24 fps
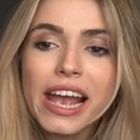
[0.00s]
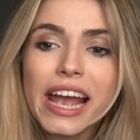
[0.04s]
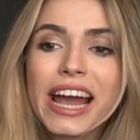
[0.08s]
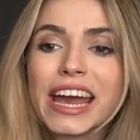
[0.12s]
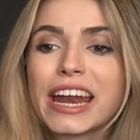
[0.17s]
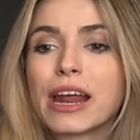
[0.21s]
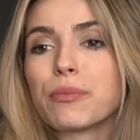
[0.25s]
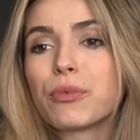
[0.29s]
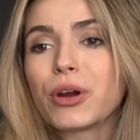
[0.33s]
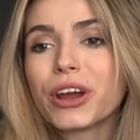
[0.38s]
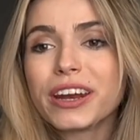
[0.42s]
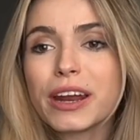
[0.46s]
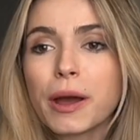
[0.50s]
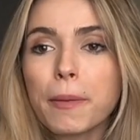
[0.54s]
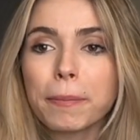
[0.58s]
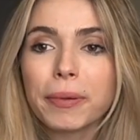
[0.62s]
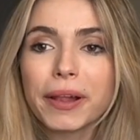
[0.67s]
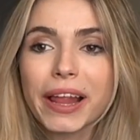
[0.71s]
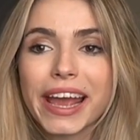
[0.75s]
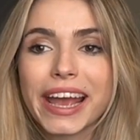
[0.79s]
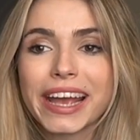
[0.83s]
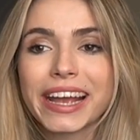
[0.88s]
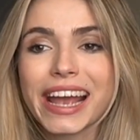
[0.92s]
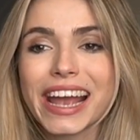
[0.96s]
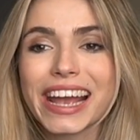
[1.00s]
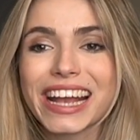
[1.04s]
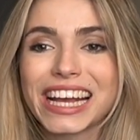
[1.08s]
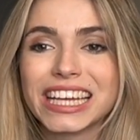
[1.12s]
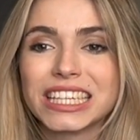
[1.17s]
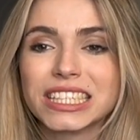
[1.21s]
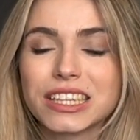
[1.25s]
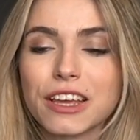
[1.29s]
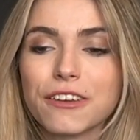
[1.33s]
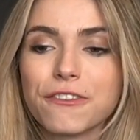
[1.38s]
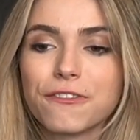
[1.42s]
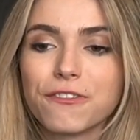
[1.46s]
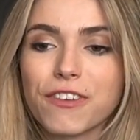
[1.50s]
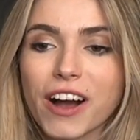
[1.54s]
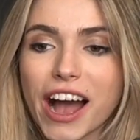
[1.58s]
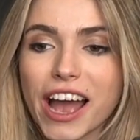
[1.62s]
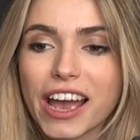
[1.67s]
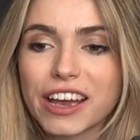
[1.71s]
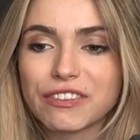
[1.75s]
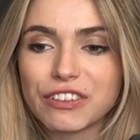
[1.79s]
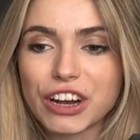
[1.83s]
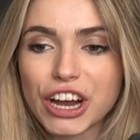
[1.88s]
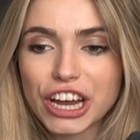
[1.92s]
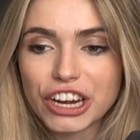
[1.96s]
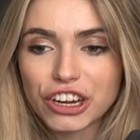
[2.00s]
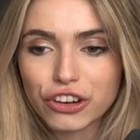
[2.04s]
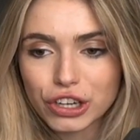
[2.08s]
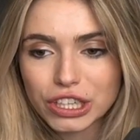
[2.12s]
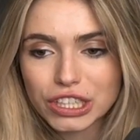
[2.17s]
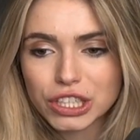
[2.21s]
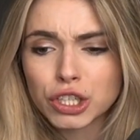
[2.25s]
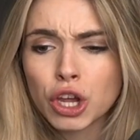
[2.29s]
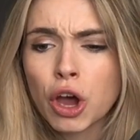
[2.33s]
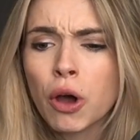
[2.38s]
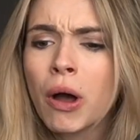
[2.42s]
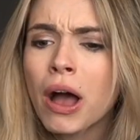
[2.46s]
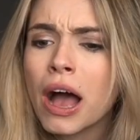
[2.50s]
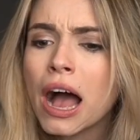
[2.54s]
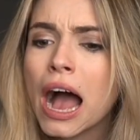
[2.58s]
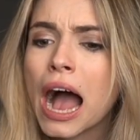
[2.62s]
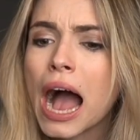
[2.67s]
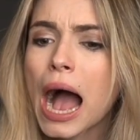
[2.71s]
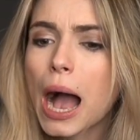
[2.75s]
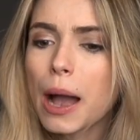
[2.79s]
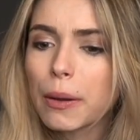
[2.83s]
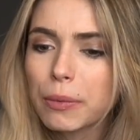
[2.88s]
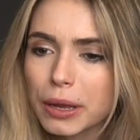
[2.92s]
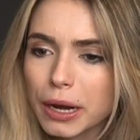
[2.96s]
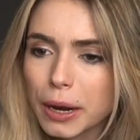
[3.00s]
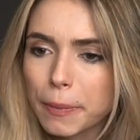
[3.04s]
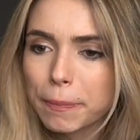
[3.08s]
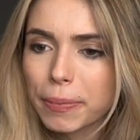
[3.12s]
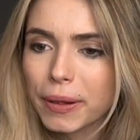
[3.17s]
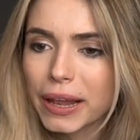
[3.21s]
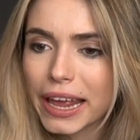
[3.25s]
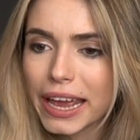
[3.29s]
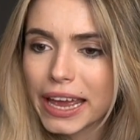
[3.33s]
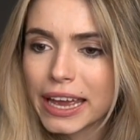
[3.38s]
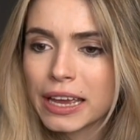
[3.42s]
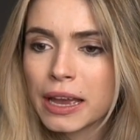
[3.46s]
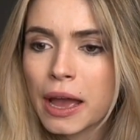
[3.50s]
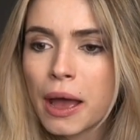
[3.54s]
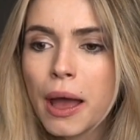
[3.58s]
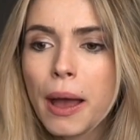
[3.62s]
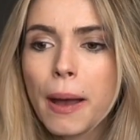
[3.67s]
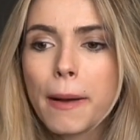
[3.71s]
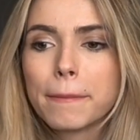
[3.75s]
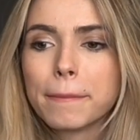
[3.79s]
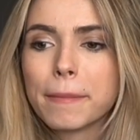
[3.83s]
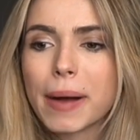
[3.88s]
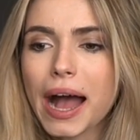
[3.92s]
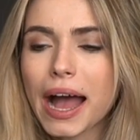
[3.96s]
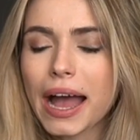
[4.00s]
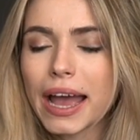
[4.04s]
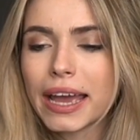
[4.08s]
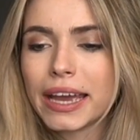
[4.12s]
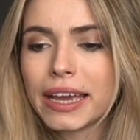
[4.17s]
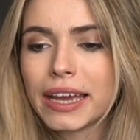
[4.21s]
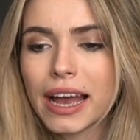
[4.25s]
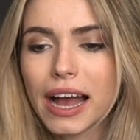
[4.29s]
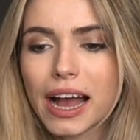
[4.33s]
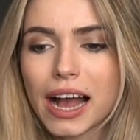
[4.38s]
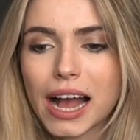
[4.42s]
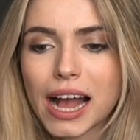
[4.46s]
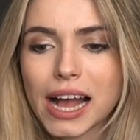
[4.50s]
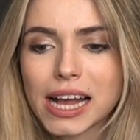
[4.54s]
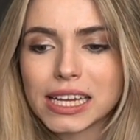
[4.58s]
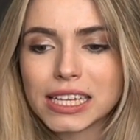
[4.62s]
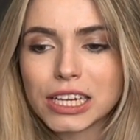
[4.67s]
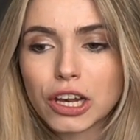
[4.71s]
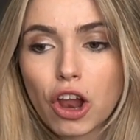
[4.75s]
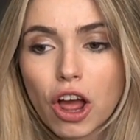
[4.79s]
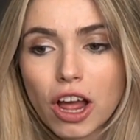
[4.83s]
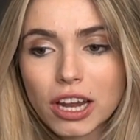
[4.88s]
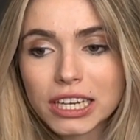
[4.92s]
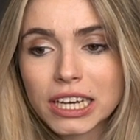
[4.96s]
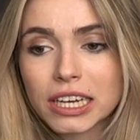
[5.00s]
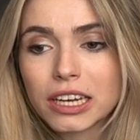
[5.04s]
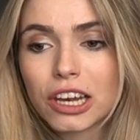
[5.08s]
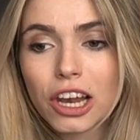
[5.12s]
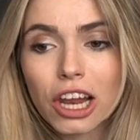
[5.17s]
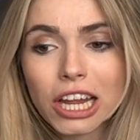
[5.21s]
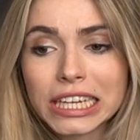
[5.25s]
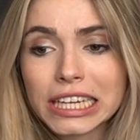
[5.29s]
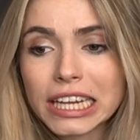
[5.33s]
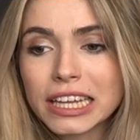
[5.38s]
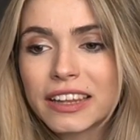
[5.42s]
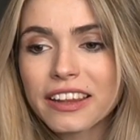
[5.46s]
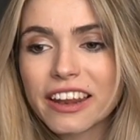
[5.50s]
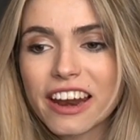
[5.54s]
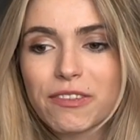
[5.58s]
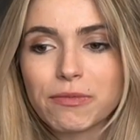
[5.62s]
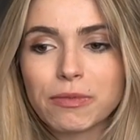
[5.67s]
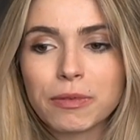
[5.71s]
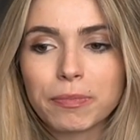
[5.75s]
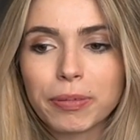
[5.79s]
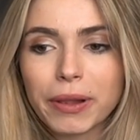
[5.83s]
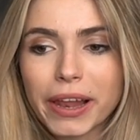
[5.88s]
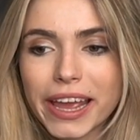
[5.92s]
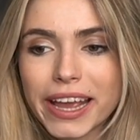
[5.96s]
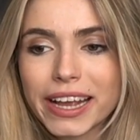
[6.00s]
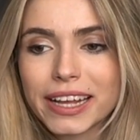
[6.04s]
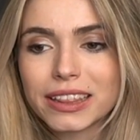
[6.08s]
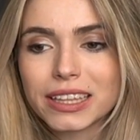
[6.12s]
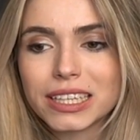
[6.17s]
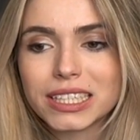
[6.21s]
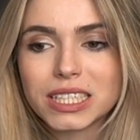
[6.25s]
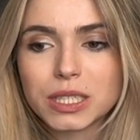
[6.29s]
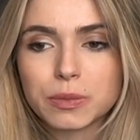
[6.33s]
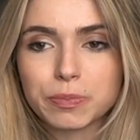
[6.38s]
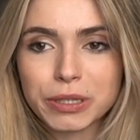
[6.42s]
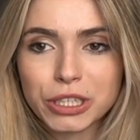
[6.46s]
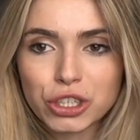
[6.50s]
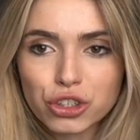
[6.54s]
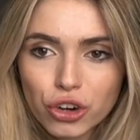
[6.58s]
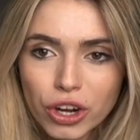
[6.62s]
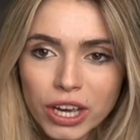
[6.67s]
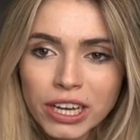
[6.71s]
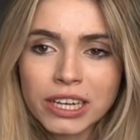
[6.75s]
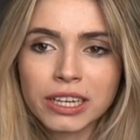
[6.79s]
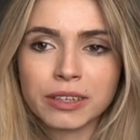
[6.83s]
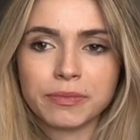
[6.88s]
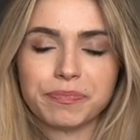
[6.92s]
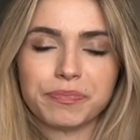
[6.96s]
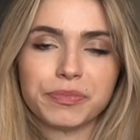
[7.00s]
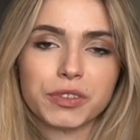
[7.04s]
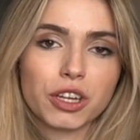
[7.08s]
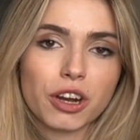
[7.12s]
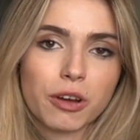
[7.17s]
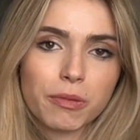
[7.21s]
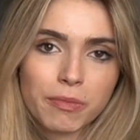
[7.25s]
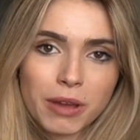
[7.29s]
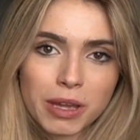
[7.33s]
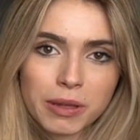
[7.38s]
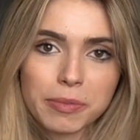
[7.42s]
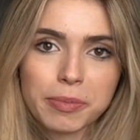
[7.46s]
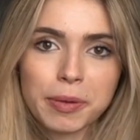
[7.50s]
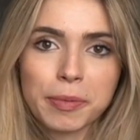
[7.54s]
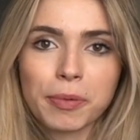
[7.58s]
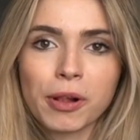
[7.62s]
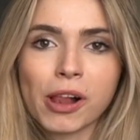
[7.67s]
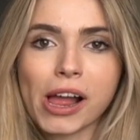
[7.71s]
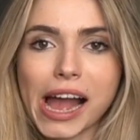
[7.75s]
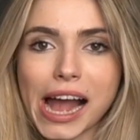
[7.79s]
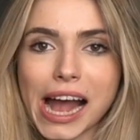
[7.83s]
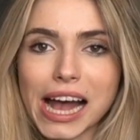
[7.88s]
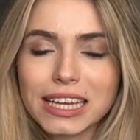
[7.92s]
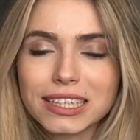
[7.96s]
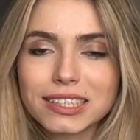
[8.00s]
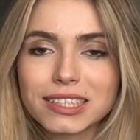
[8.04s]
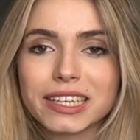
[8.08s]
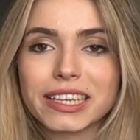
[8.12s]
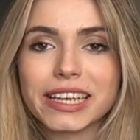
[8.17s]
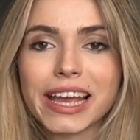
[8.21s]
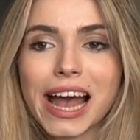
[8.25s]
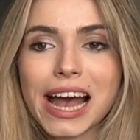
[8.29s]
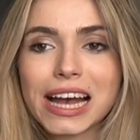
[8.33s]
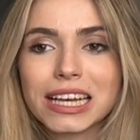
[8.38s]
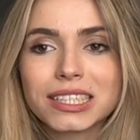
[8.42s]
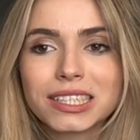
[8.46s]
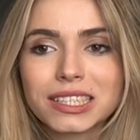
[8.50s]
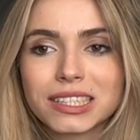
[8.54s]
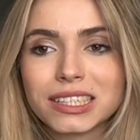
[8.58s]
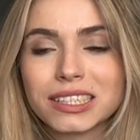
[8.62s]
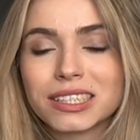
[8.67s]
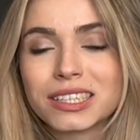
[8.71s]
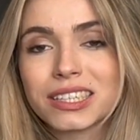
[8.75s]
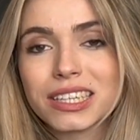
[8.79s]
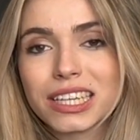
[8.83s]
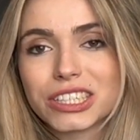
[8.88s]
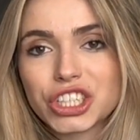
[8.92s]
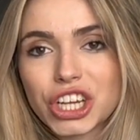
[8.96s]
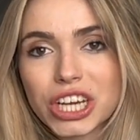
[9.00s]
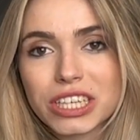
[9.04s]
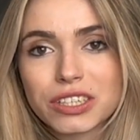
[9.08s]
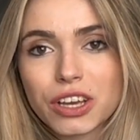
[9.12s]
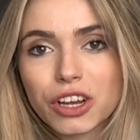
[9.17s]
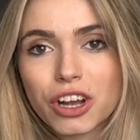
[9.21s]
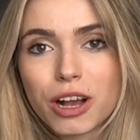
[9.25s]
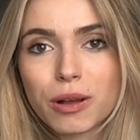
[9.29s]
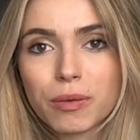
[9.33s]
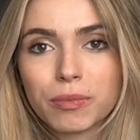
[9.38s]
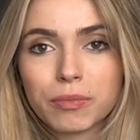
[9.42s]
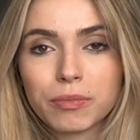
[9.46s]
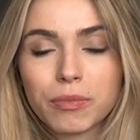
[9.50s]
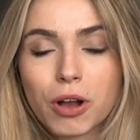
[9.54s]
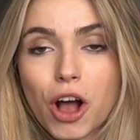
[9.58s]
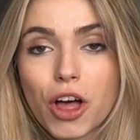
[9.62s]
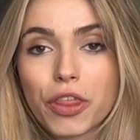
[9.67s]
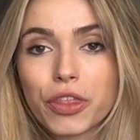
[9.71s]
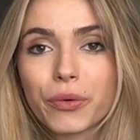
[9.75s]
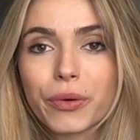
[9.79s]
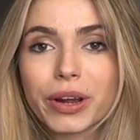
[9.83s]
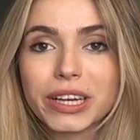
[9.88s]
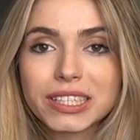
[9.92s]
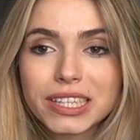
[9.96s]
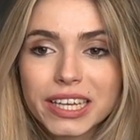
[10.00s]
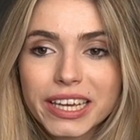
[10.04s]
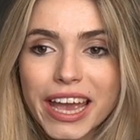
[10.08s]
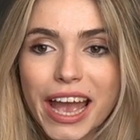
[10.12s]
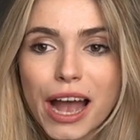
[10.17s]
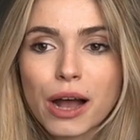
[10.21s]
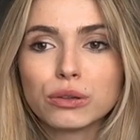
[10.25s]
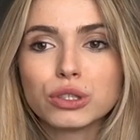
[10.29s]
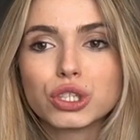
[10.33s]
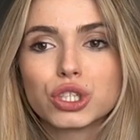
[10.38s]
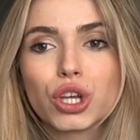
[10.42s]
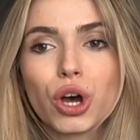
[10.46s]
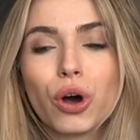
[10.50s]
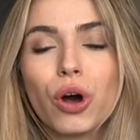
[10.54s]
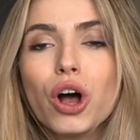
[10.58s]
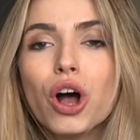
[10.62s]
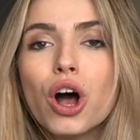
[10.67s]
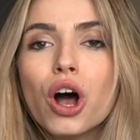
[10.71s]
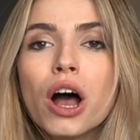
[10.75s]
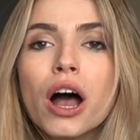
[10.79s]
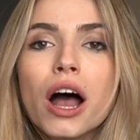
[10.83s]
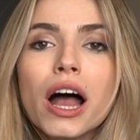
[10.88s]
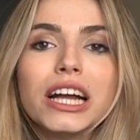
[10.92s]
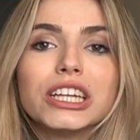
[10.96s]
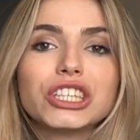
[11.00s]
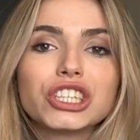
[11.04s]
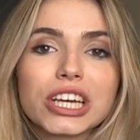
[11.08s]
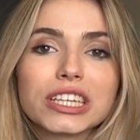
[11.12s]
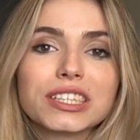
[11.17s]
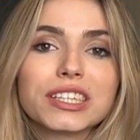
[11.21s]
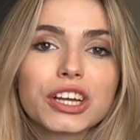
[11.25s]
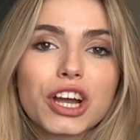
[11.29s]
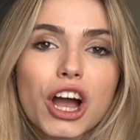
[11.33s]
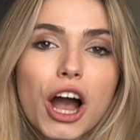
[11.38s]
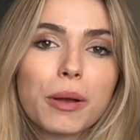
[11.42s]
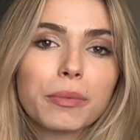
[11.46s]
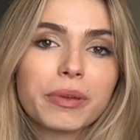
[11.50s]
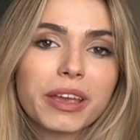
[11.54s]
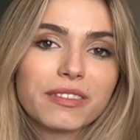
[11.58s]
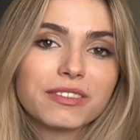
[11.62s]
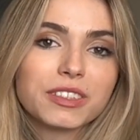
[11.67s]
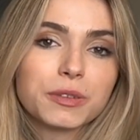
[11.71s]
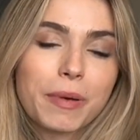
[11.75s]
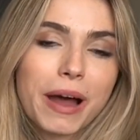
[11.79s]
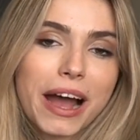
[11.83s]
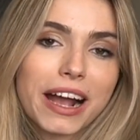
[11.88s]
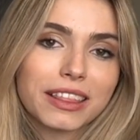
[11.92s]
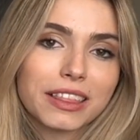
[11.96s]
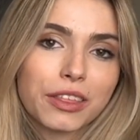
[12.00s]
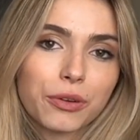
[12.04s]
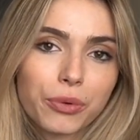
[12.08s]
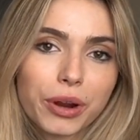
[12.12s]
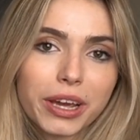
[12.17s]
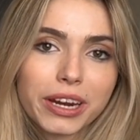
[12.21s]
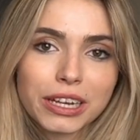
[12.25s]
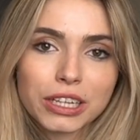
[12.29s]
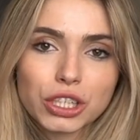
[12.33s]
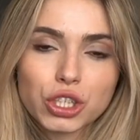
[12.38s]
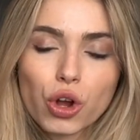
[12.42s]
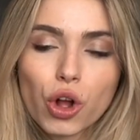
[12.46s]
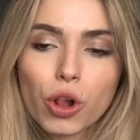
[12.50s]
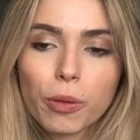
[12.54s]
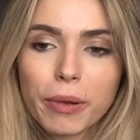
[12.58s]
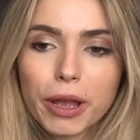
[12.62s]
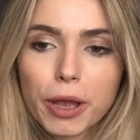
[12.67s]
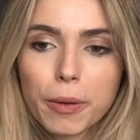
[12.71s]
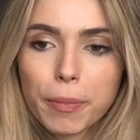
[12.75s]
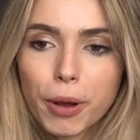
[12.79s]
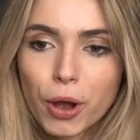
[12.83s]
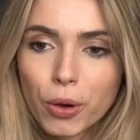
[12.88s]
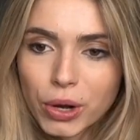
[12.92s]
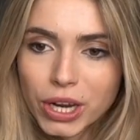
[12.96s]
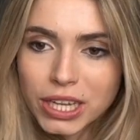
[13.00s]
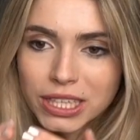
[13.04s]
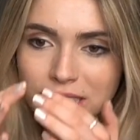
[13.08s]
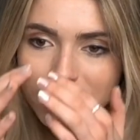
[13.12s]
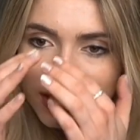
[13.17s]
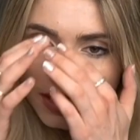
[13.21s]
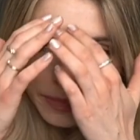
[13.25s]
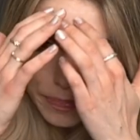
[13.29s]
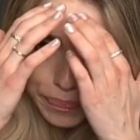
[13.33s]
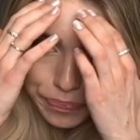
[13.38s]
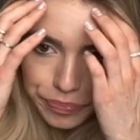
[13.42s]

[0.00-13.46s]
And I'm right now playing against a 500. So I'm going to play my London that I've been playing in this speedrun. And, you know, many people ask, yes, this is a chess.com authorized account. So chess.com gives back the rating to all my opponents.